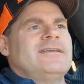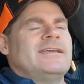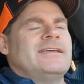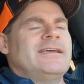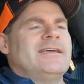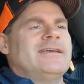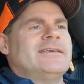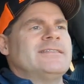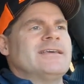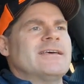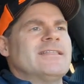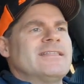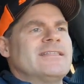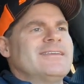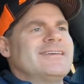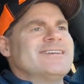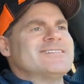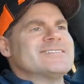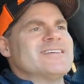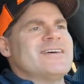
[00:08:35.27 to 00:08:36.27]
And the other
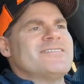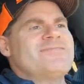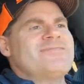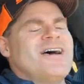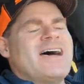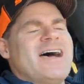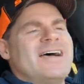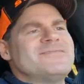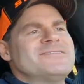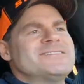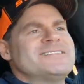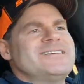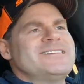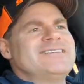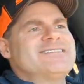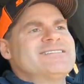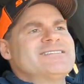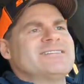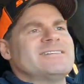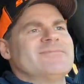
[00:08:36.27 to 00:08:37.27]
thing is I've, I've
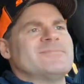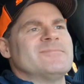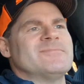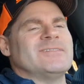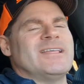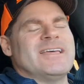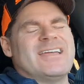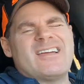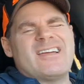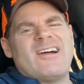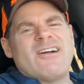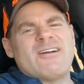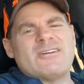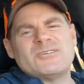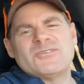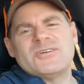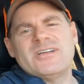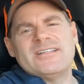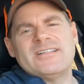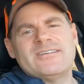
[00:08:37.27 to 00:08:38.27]
seen some like car
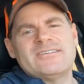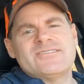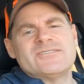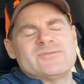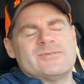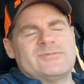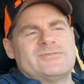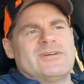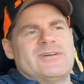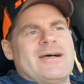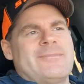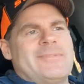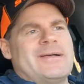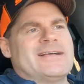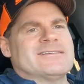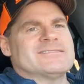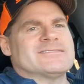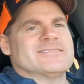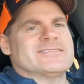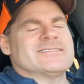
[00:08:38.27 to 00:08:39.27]
trailers with drop
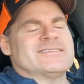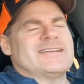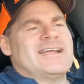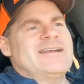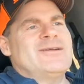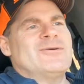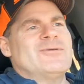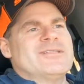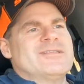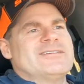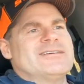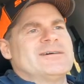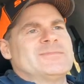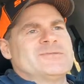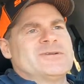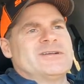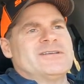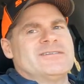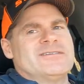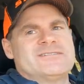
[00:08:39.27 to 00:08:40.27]
axles, and I know the dump
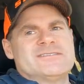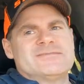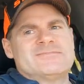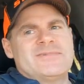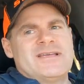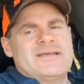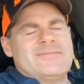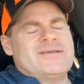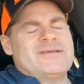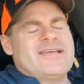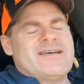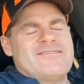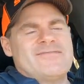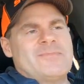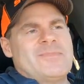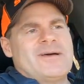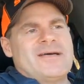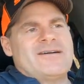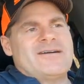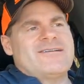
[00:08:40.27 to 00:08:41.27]
trailers maybe have a
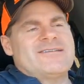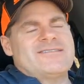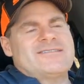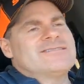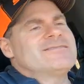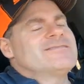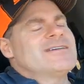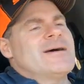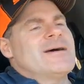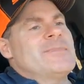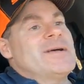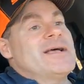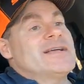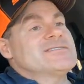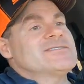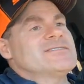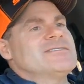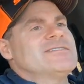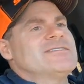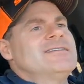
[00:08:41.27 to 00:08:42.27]
better drop
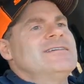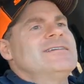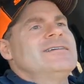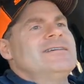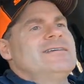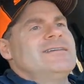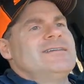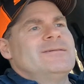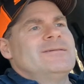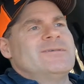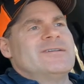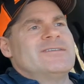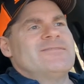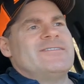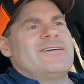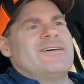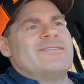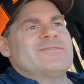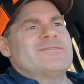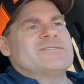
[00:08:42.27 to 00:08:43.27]
axle, but have
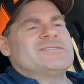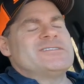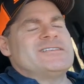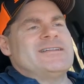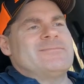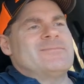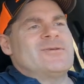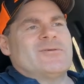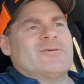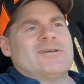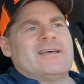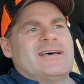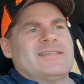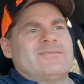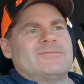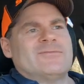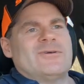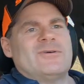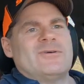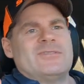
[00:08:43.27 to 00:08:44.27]
you ever seen them going down
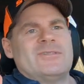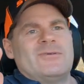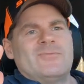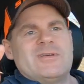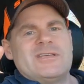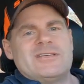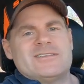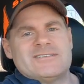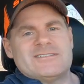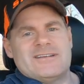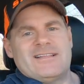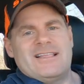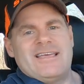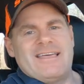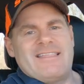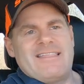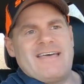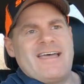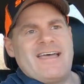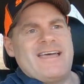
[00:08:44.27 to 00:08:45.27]
the road and the wheels are like
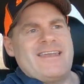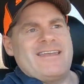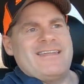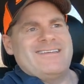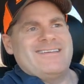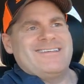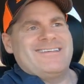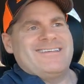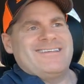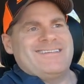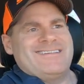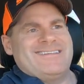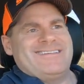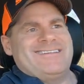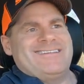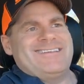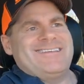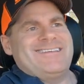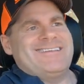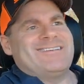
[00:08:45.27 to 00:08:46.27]
that?
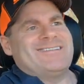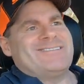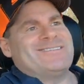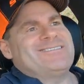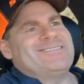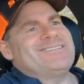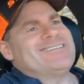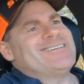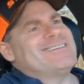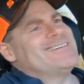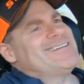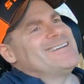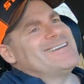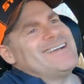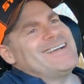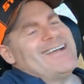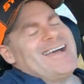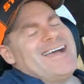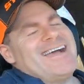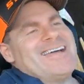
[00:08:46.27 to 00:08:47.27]
You know,
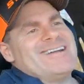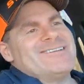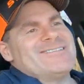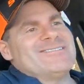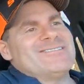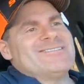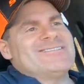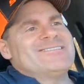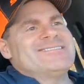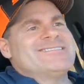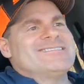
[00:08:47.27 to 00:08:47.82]
I don't know.